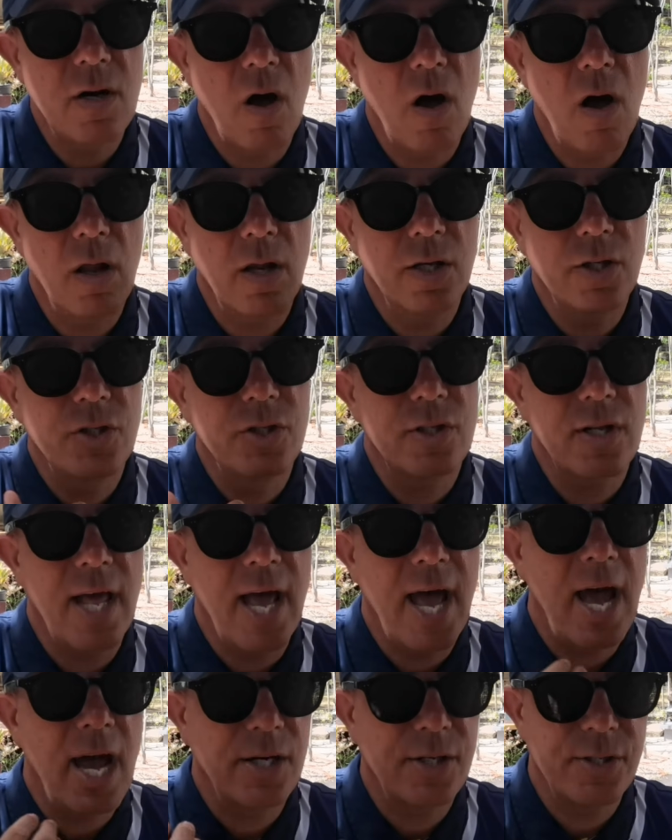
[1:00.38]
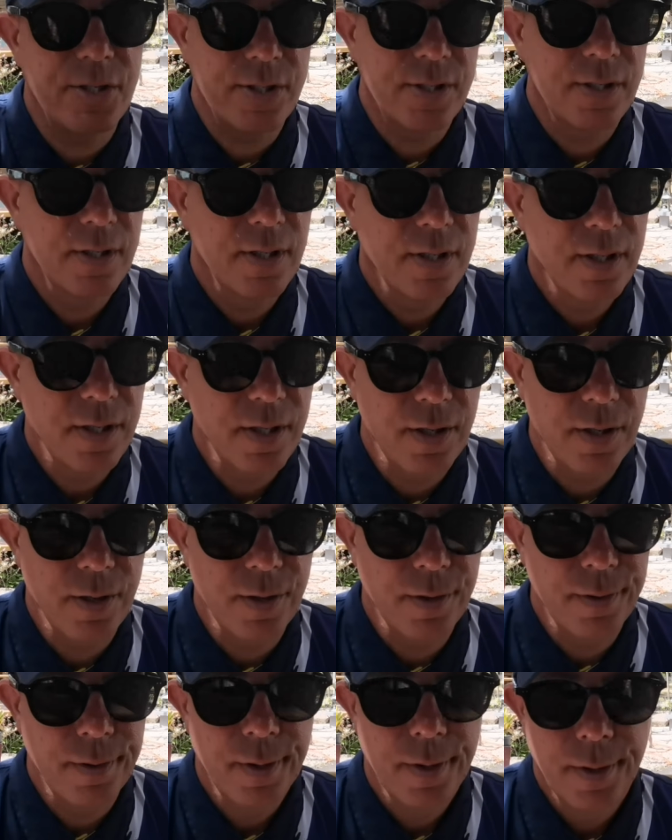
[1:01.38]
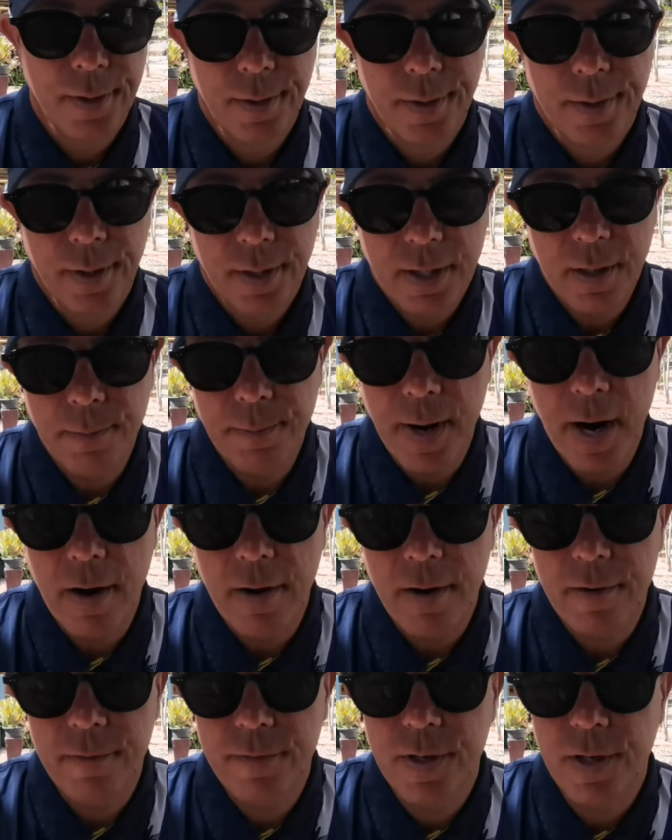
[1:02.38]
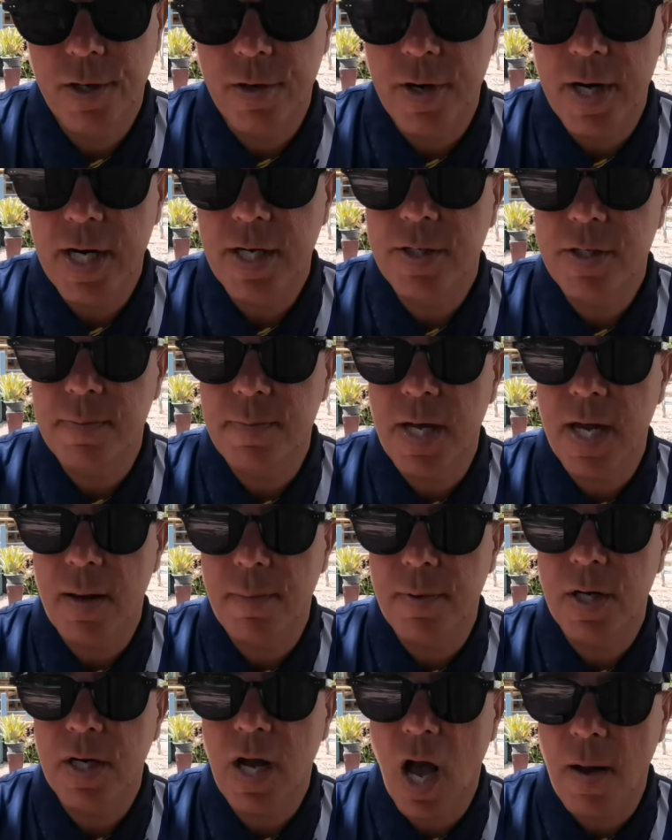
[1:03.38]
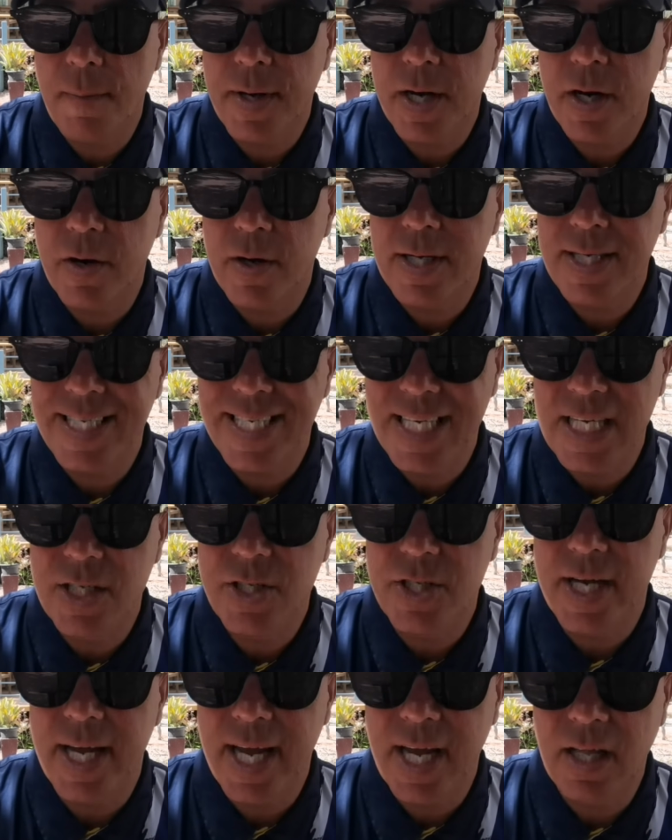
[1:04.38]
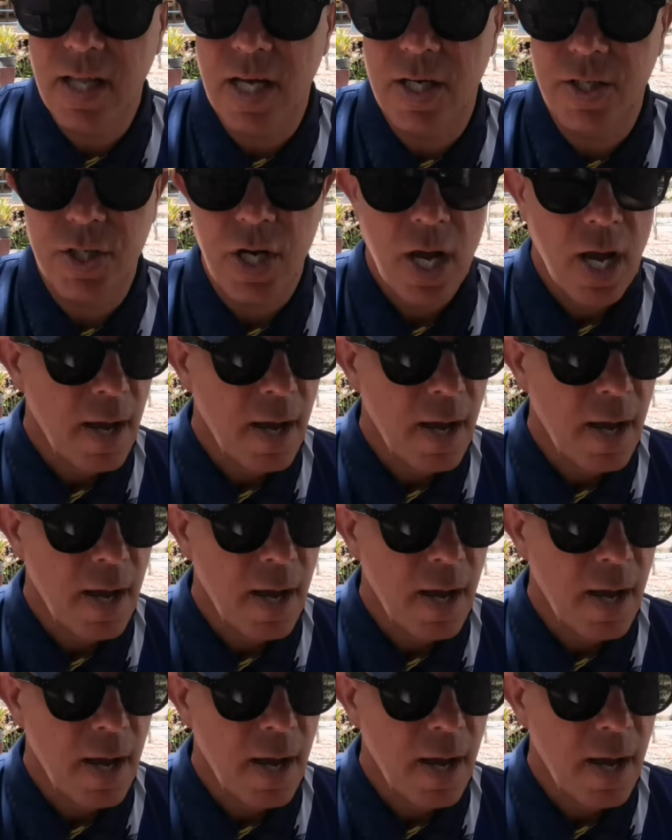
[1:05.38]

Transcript: college slash, you know, comparative degree to be able to come here and teach English.